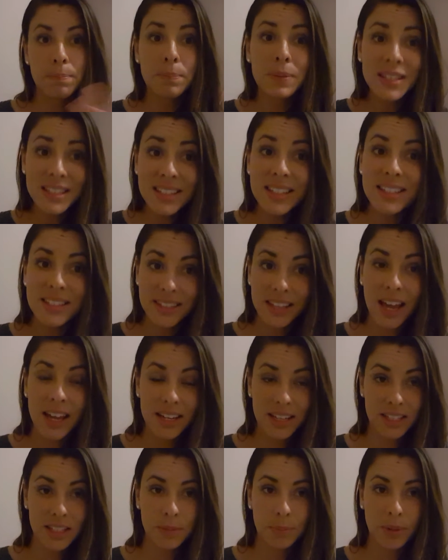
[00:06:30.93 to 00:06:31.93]
business
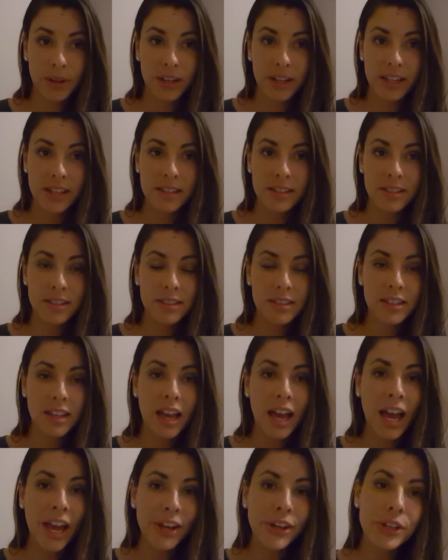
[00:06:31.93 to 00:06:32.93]
side experience,
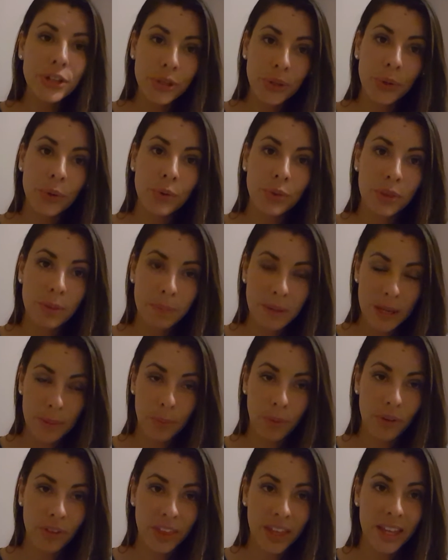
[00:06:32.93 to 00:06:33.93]
I knew the
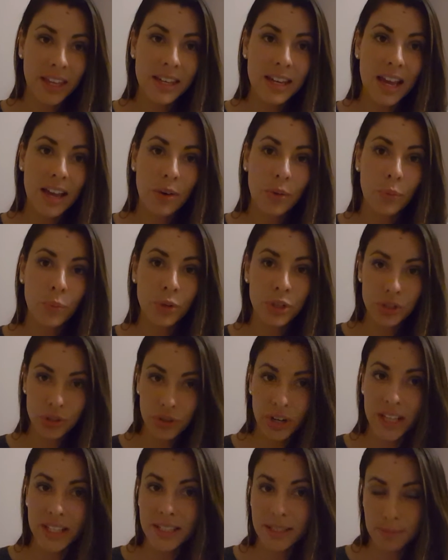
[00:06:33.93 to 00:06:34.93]
people that would
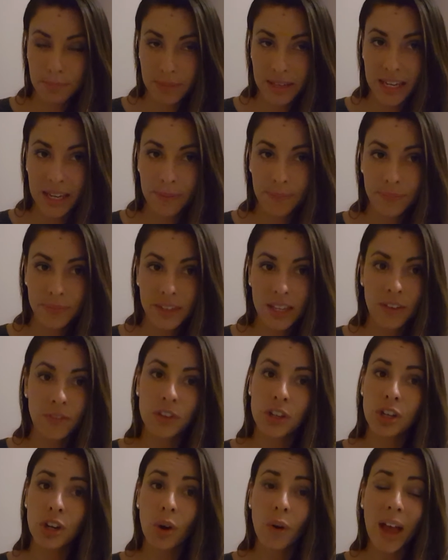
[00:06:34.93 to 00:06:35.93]
trust me. If
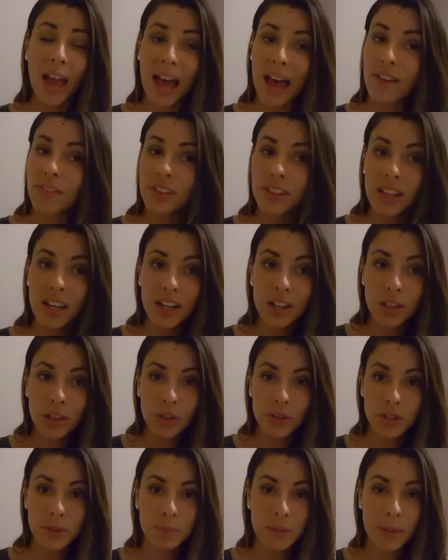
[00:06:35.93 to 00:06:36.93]
you don't have a lot of
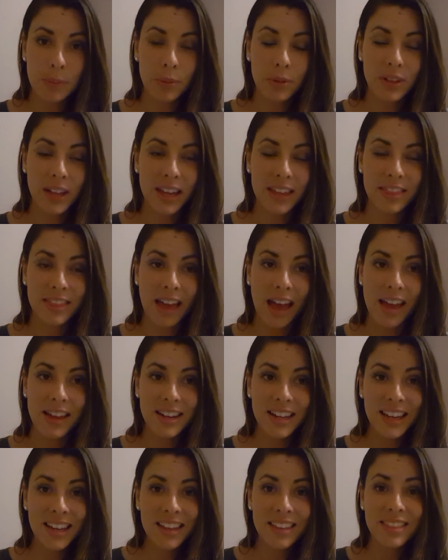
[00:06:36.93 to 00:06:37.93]
close people like
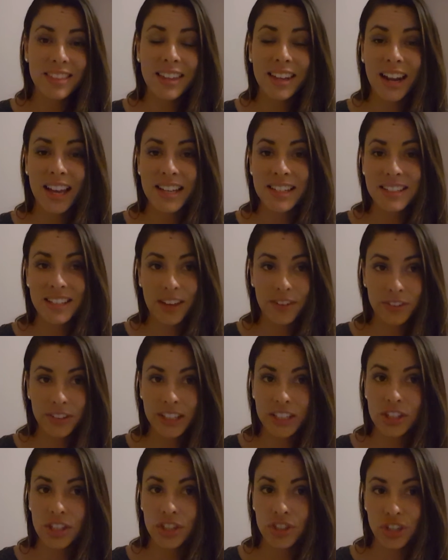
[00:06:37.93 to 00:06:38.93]
that, then I
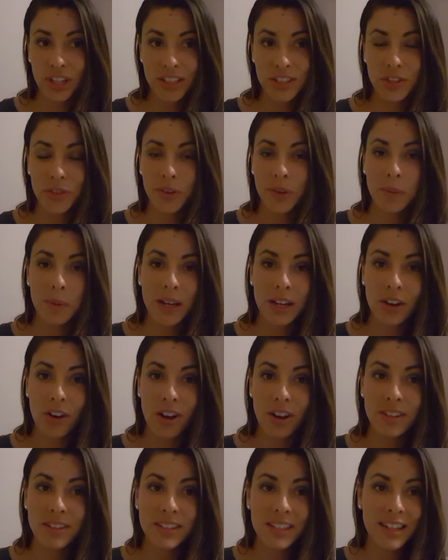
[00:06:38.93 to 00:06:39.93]
definitely suggest 3-way
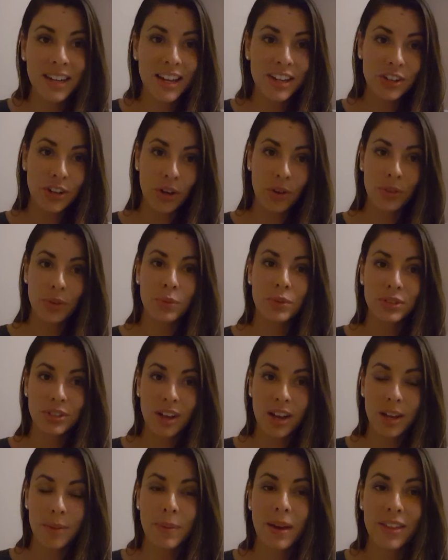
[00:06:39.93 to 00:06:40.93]
calls. And I know that we'll
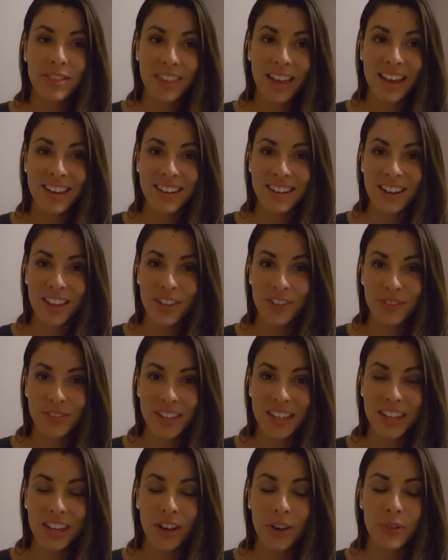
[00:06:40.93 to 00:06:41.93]
talk about that in another
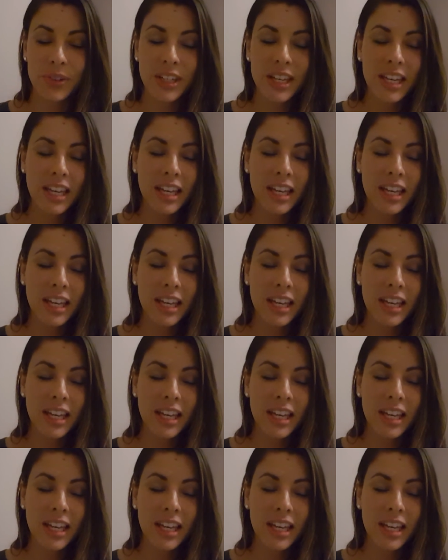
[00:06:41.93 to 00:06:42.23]
video.